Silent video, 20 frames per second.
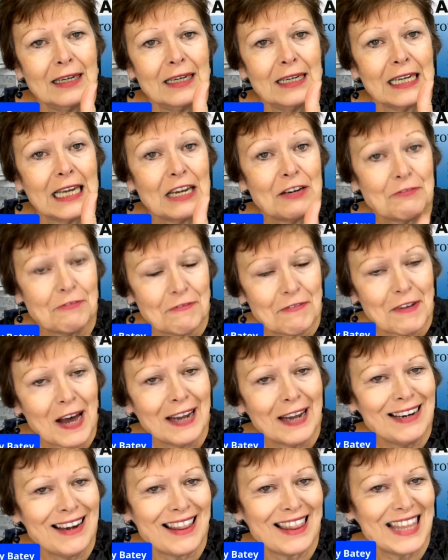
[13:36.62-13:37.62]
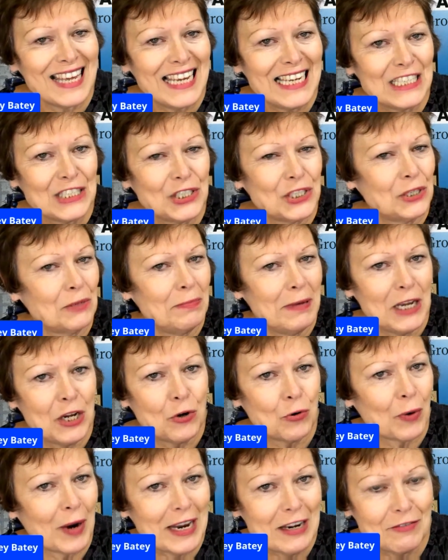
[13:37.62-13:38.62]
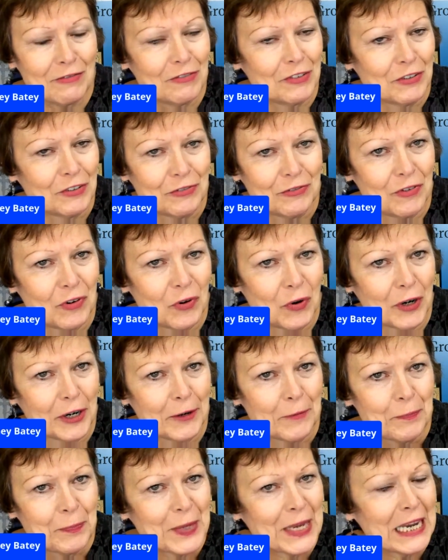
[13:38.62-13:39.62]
can find things to be grateful for.